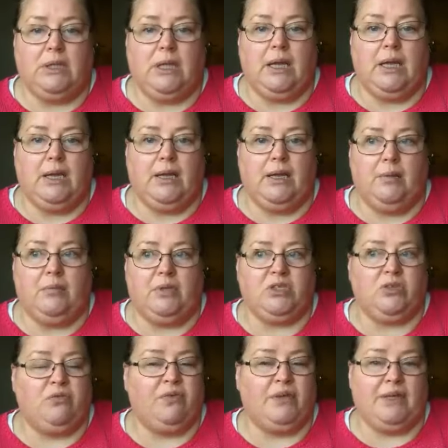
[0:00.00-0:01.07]

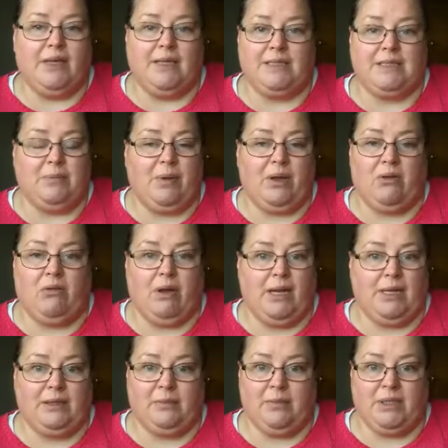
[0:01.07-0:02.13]
Don't feel guilty about
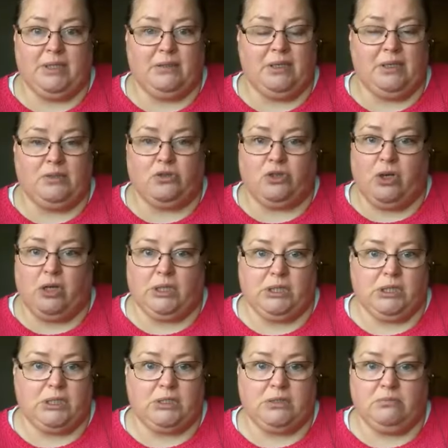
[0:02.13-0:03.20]
corralling them in
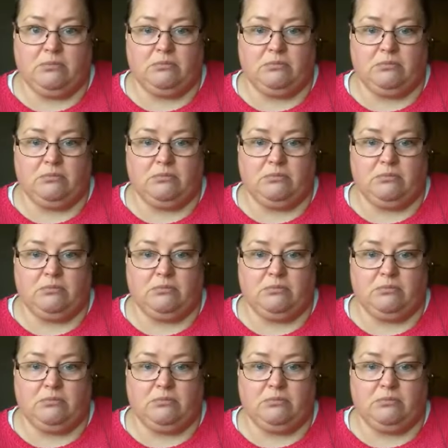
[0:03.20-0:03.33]
trolleys.